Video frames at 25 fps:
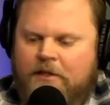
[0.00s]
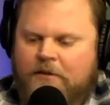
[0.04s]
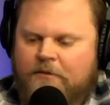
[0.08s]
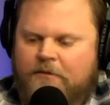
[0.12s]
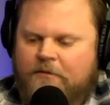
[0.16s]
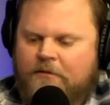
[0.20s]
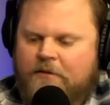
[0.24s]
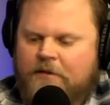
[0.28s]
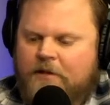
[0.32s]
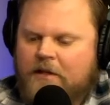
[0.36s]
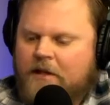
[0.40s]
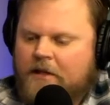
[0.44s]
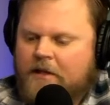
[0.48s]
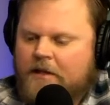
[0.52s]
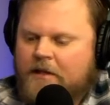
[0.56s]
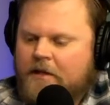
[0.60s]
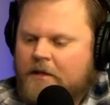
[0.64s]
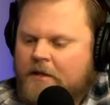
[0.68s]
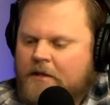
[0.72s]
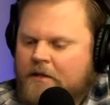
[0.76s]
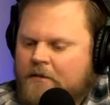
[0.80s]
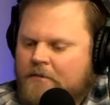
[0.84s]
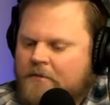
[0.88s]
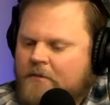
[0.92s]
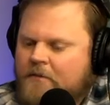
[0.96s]
feel like
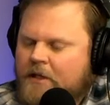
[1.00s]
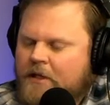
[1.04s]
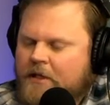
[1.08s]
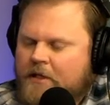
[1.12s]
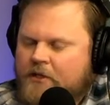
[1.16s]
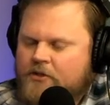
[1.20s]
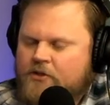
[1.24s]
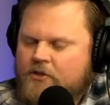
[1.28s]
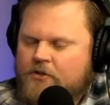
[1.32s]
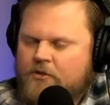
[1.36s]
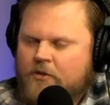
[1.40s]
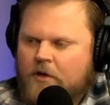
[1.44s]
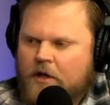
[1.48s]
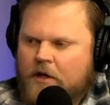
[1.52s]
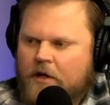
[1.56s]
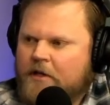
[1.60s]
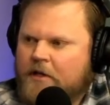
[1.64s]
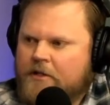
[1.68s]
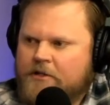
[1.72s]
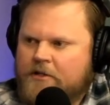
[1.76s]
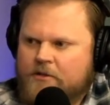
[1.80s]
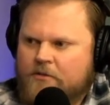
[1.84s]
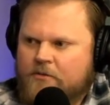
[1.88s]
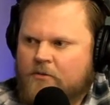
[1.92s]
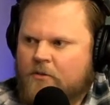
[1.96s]
a like a truck
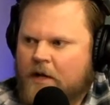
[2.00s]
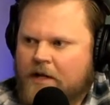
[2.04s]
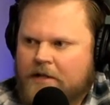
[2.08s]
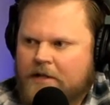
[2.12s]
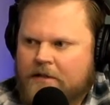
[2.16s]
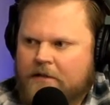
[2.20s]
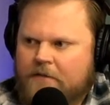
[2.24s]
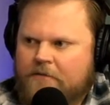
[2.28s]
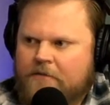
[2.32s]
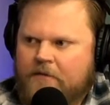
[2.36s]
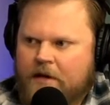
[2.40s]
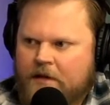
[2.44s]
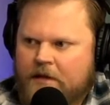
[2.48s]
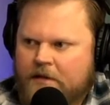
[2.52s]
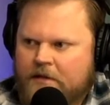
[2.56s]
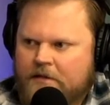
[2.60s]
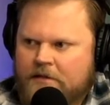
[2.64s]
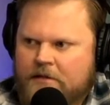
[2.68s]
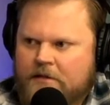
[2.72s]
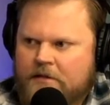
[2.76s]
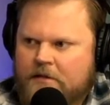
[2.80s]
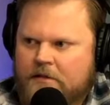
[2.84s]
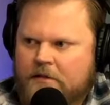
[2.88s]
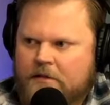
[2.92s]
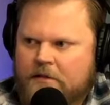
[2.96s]
hit you right in the
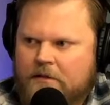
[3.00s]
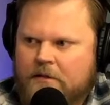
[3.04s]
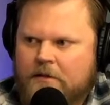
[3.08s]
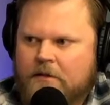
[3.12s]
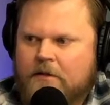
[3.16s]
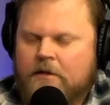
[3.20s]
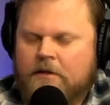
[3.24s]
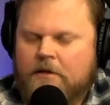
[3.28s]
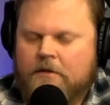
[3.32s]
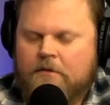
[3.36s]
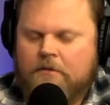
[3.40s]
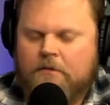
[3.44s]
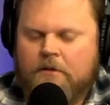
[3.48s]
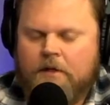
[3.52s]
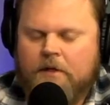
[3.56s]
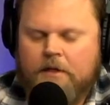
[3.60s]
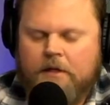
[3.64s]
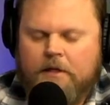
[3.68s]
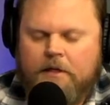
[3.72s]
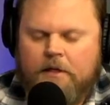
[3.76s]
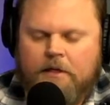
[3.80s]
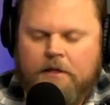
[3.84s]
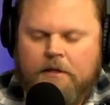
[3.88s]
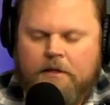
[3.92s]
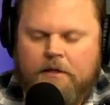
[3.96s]
face. Mm-hmm.
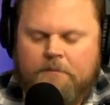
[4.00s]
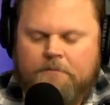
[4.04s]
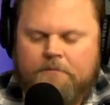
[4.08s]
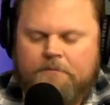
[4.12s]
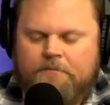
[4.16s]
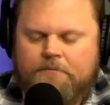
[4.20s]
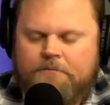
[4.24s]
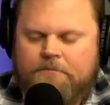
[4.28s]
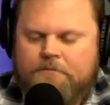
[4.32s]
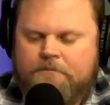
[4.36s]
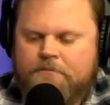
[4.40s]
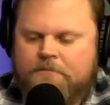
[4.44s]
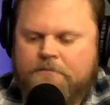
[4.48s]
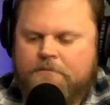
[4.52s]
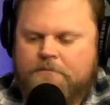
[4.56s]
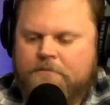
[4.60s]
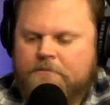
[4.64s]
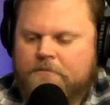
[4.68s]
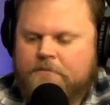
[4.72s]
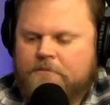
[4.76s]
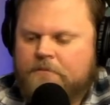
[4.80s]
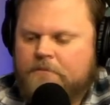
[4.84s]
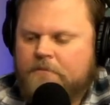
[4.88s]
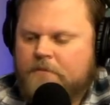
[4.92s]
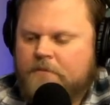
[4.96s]
Right. Um,
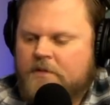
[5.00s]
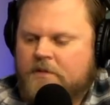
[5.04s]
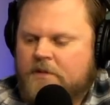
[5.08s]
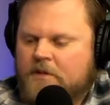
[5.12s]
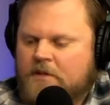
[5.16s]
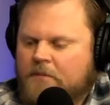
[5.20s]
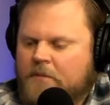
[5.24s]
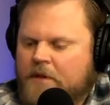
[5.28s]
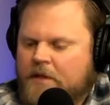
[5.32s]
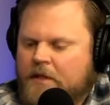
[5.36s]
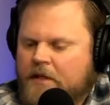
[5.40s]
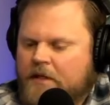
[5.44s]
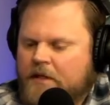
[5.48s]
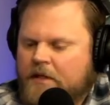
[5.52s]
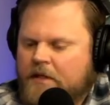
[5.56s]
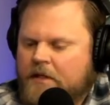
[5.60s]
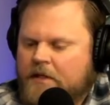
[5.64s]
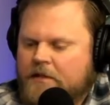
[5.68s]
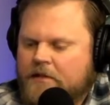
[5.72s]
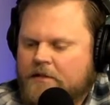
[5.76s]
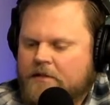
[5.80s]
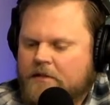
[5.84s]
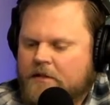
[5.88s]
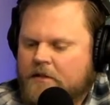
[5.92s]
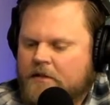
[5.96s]
somebody
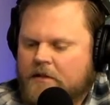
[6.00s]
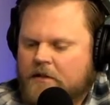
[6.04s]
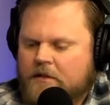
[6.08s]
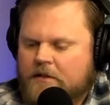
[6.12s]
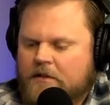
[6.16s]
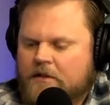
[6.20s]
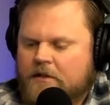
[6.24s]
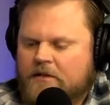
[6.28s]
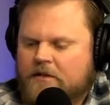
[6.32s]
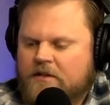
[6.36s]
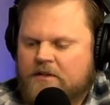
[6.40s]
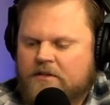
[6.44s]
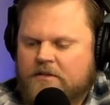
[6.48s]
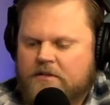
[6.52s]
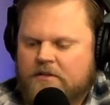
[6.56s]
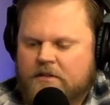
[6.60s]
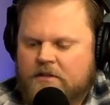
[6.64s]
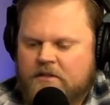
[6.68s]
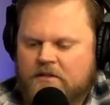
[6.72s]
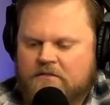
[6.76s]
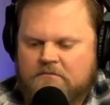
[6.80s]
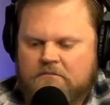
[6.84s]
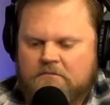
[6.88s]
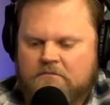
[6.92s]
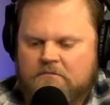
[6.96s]
has like like like there's
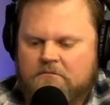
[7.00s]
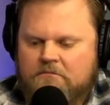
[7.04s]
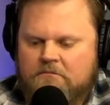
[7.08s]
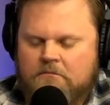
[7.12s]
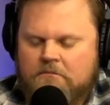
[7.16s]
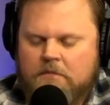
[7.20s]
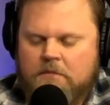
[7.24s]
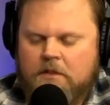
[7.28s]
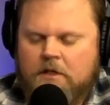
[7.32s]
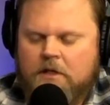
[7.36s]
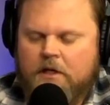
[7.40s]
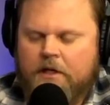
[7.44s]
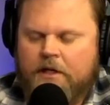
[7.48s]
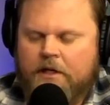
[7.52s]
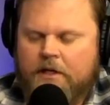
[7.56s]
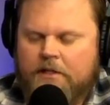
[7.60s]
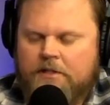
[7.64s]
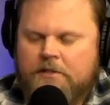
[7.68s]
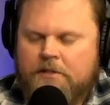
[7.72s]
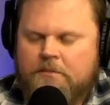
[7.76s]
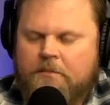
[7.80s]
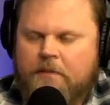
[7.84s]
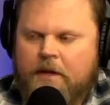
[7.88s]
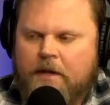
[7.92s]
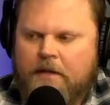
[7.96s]
a
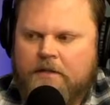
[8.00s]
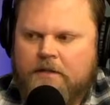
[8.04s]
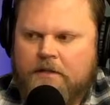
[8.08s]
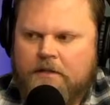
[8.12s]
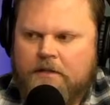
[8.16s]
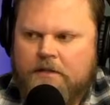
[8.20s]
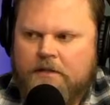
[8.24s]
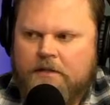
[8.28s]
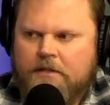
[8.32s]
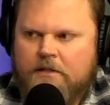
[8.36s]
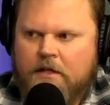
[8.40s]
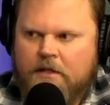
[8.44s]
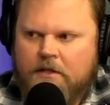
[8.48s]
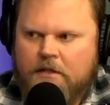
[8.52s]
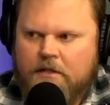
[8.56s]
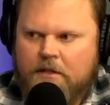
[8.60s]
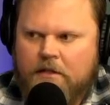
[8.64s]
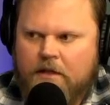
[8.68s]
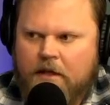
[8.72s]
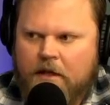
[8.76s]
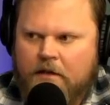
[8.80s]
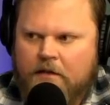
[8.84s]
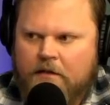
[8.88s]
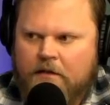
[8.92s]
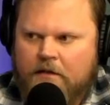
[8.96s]
unexpected sudden
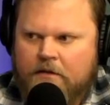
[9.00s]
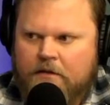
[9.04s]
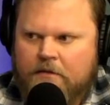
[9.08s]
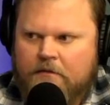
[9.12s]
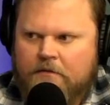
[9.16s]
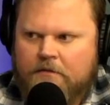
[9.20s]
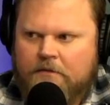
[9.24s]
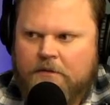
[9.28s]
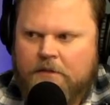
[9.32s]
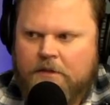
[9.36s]
death. Yeah